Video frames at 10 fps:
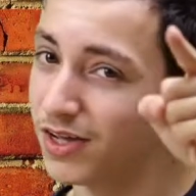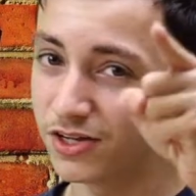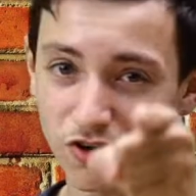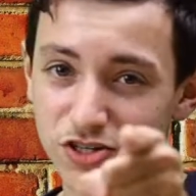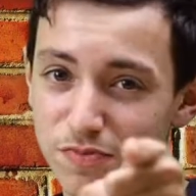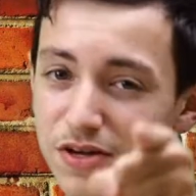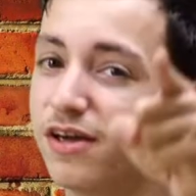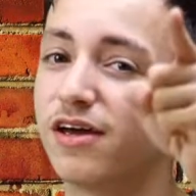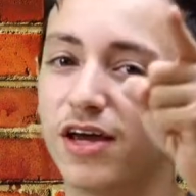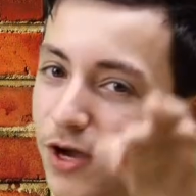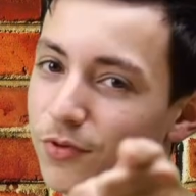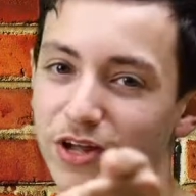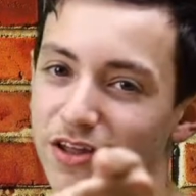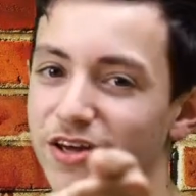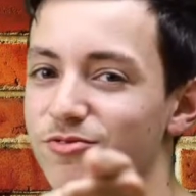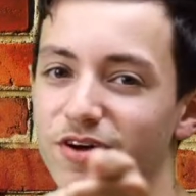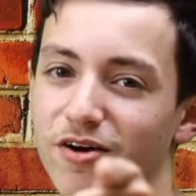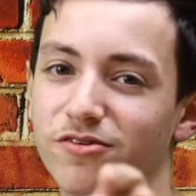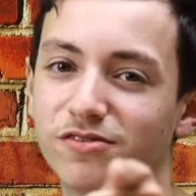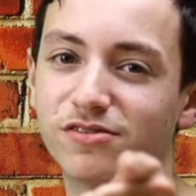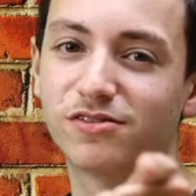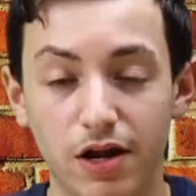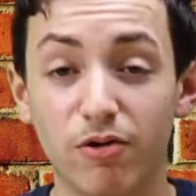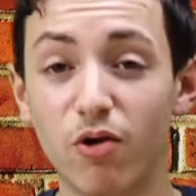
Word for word: Trust me, it will not let you down. Now